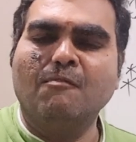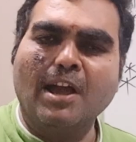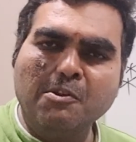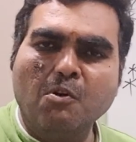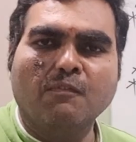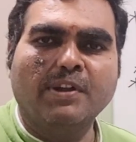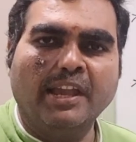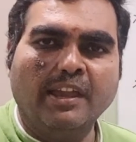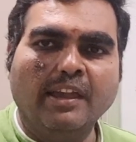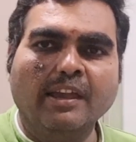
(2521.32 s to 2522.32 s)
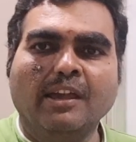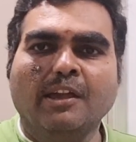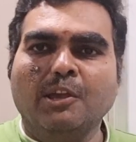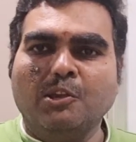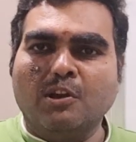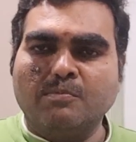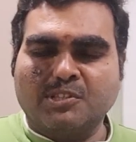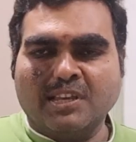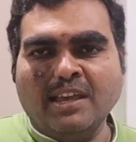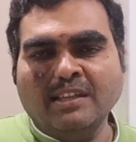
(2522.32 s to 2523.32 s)
value of d, you are
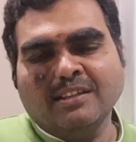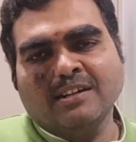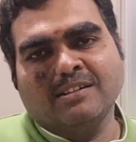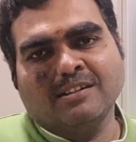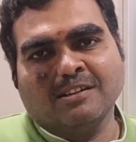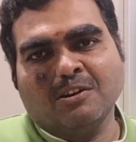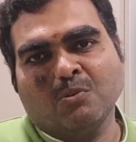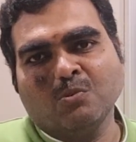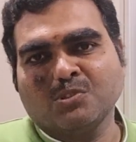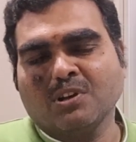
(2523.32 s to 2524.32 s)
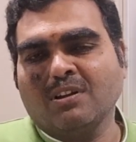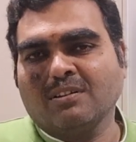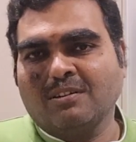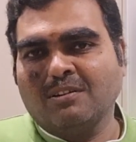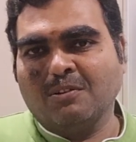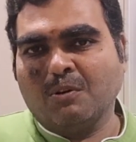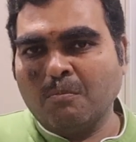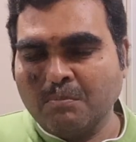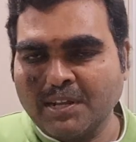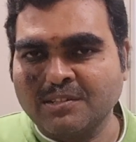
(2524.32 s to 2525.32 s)
saying that roots are
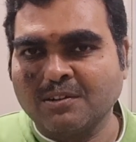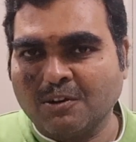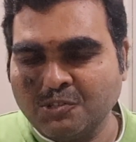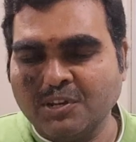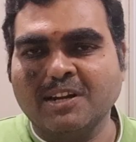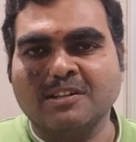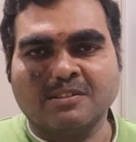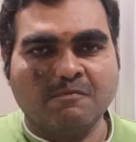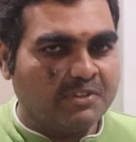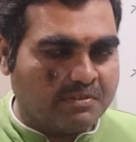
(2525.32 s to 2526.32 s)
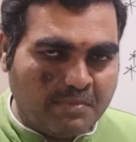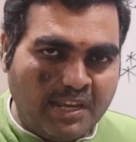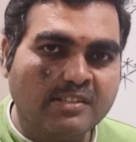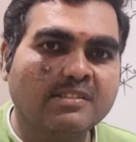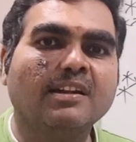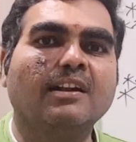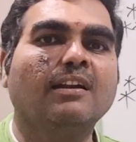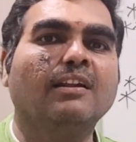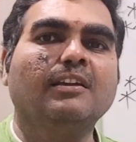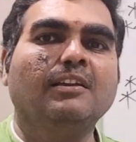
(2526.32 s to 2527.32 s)
complex conjugates, which means
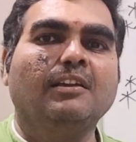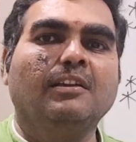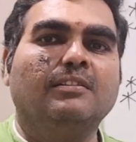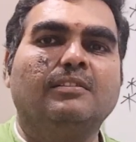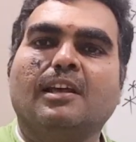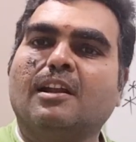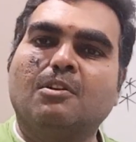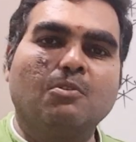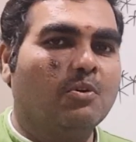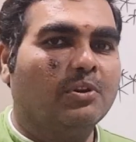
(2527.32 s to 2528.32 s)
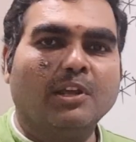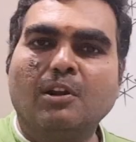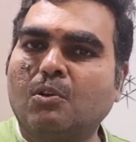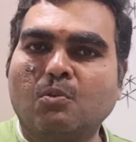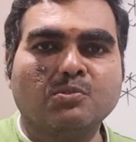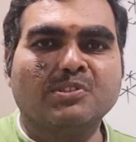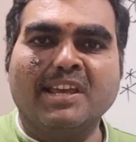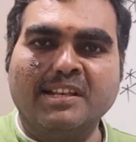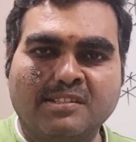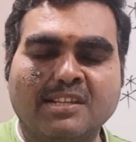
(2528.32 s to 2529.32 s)
that there are no real roots
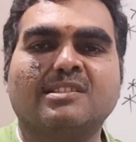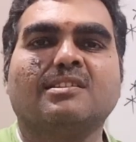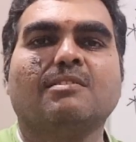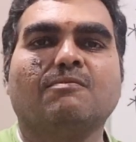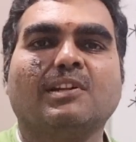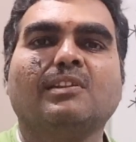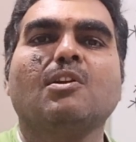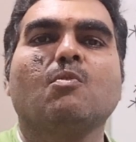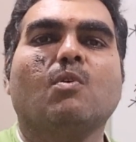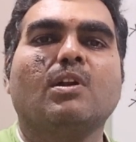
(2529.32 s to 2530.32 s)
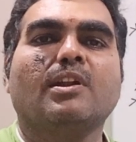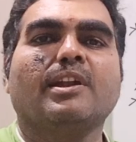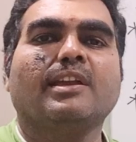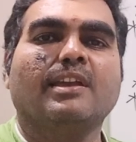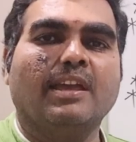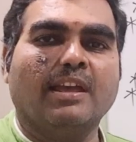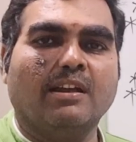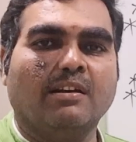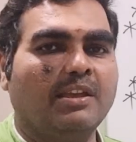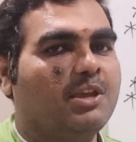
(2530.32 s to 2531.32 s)
exist for that quadratic
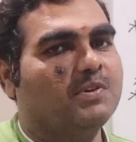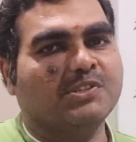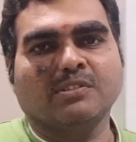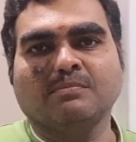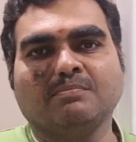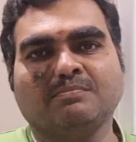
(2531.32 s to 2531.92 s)
equation.